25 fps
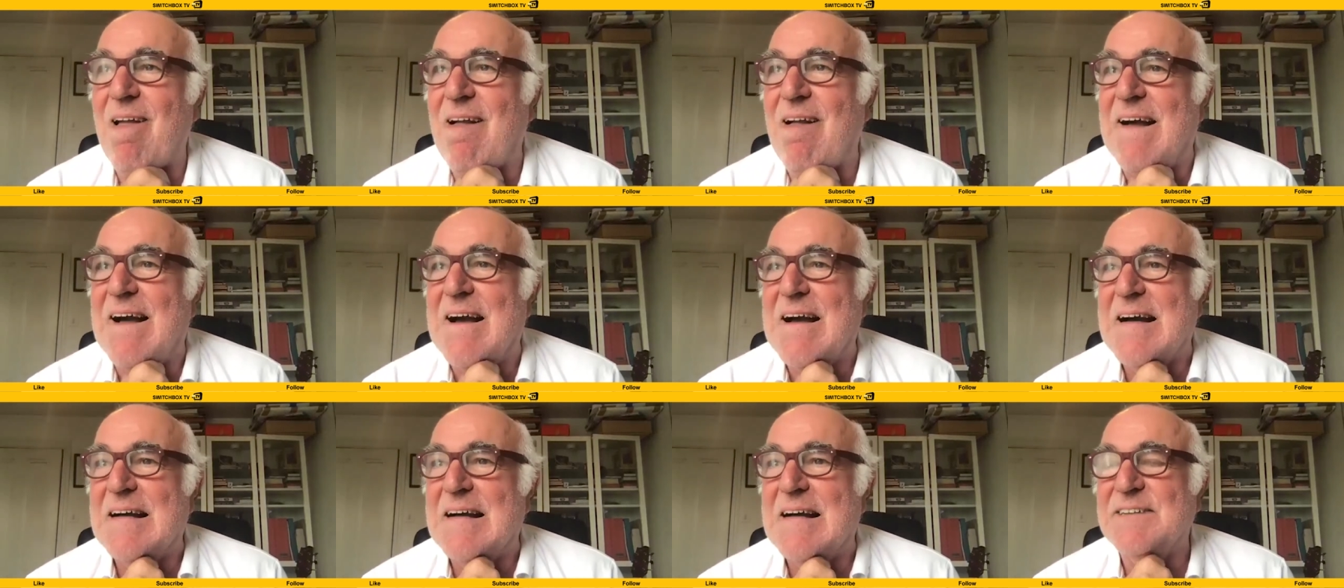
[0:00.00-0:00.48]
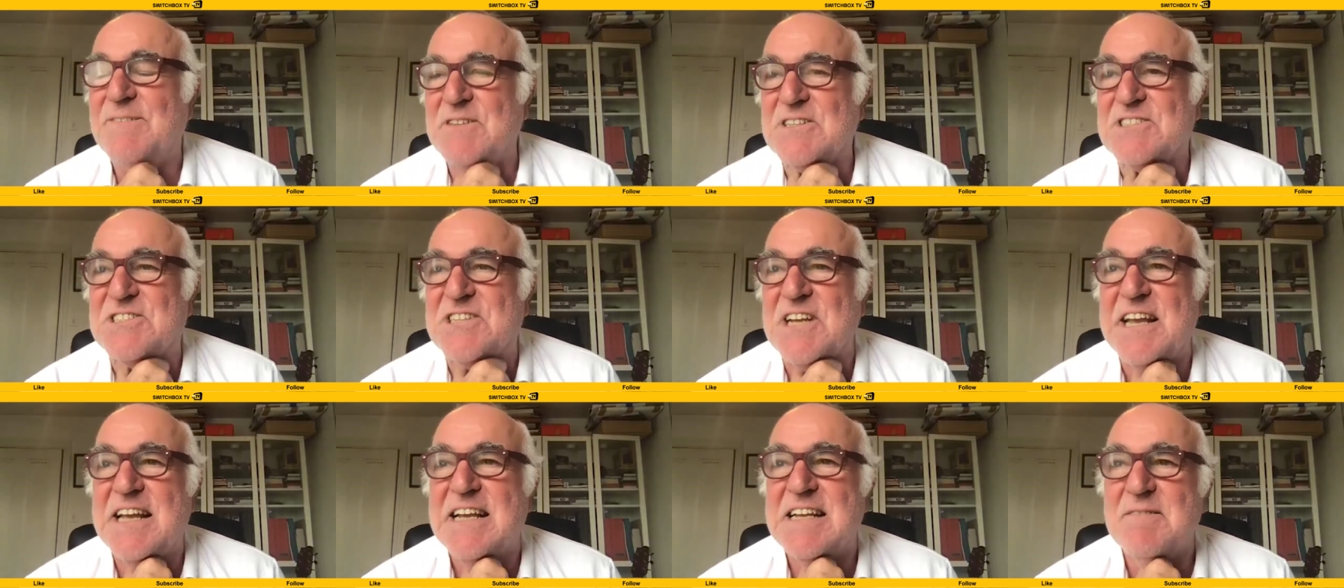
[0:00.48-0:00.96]
If you
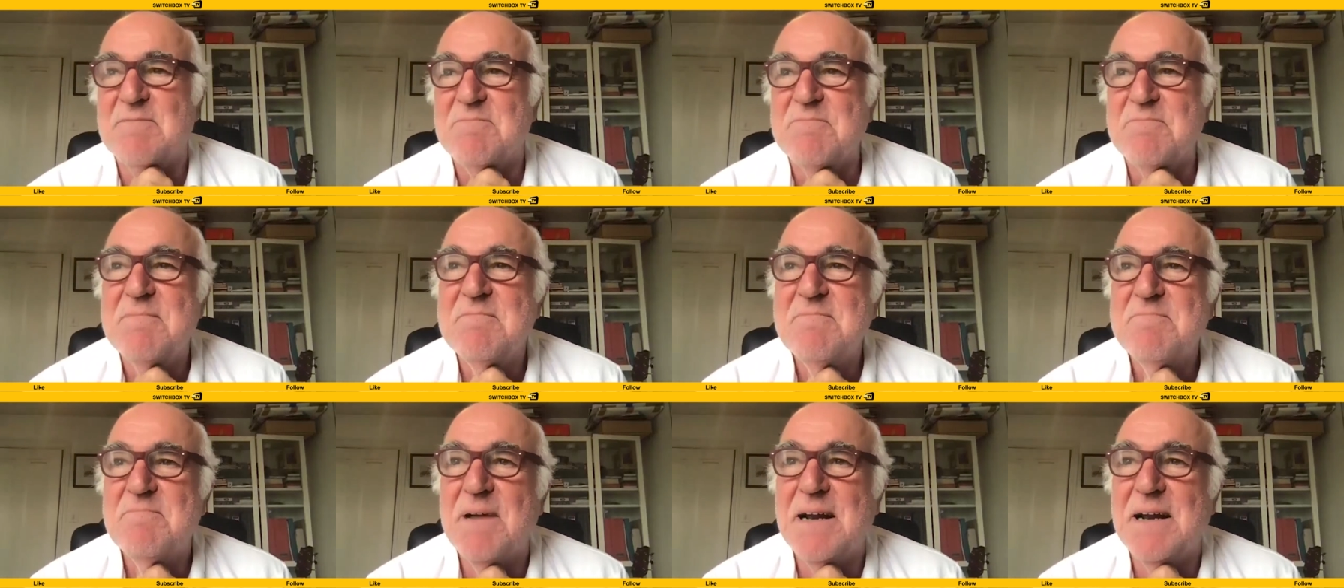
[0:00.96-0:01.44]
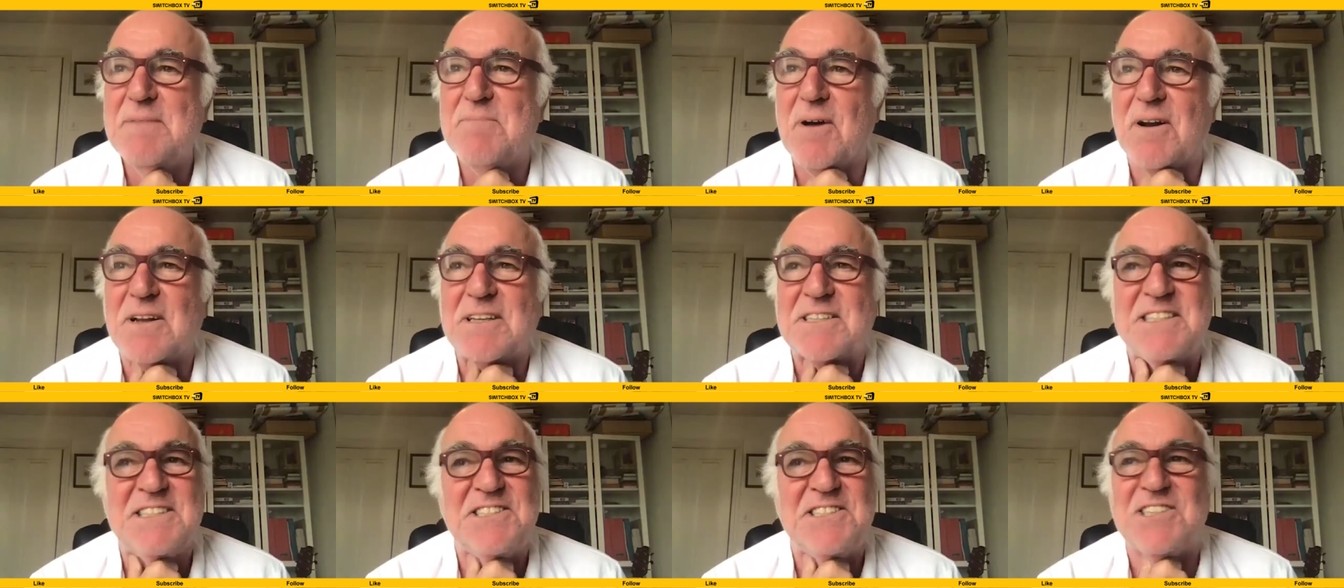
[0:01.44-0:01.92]
see him, Billy
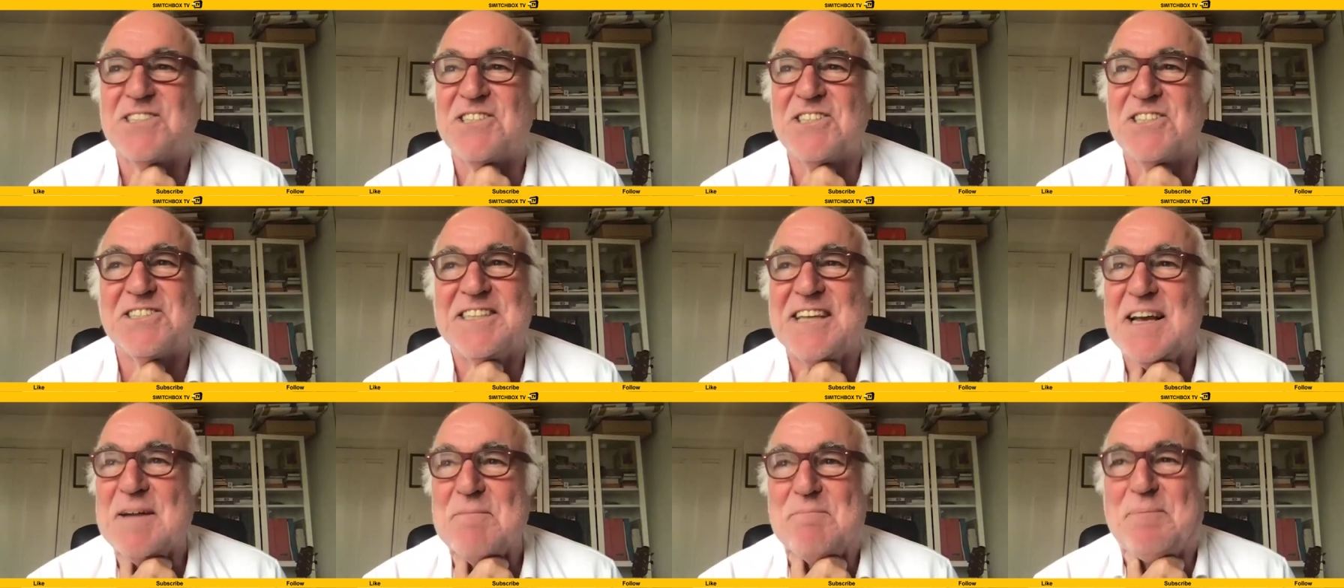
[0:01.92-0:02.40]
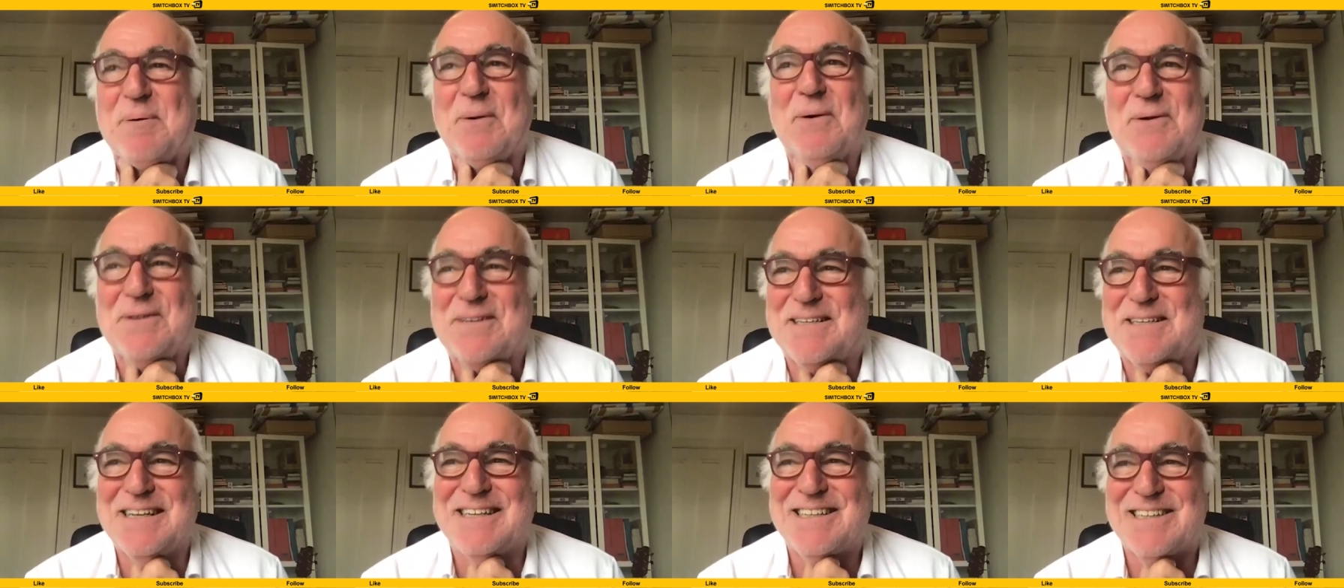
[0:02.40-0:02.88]
Bollocks, he just doesn't get
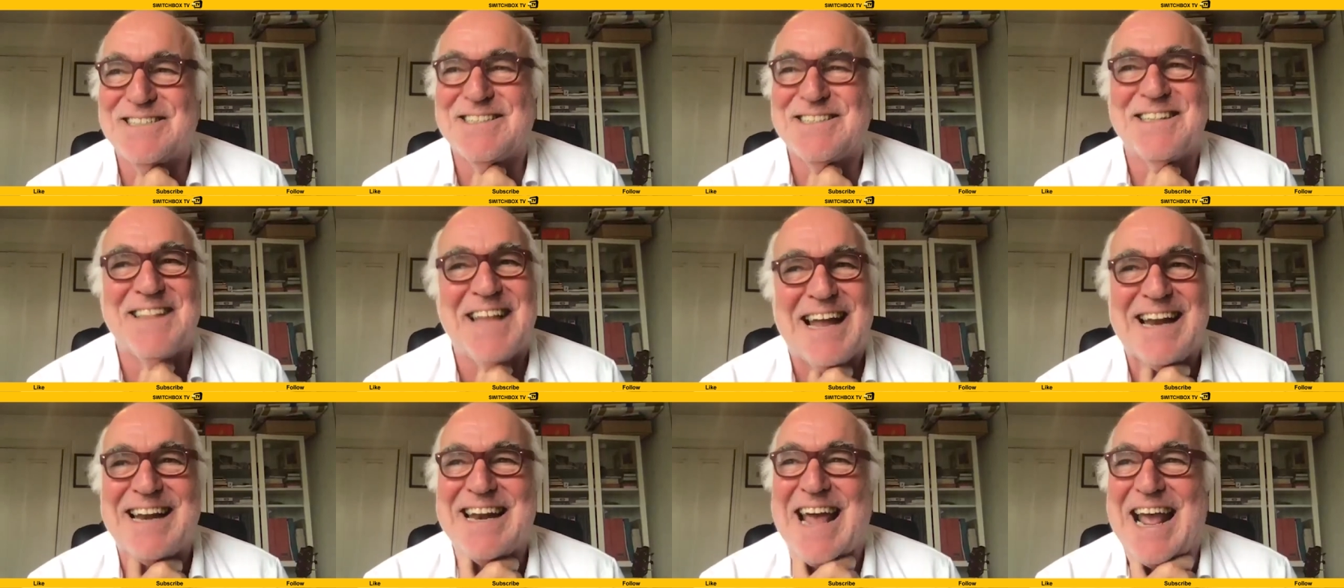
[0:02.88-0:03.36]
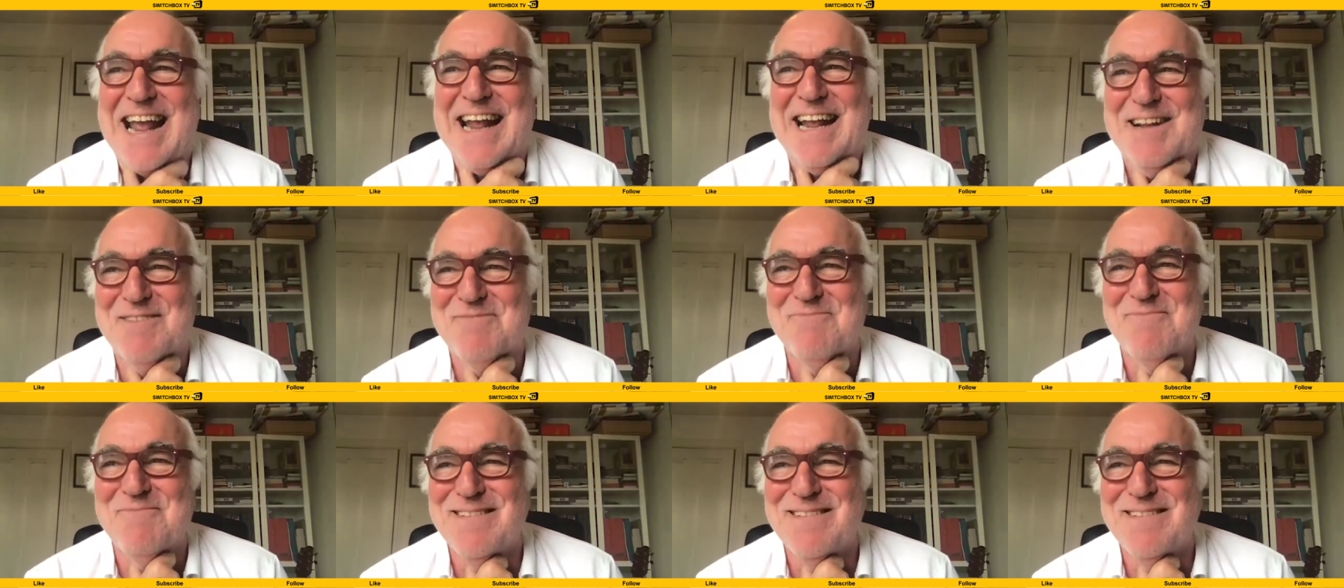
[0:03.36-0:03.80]
booked because of that name.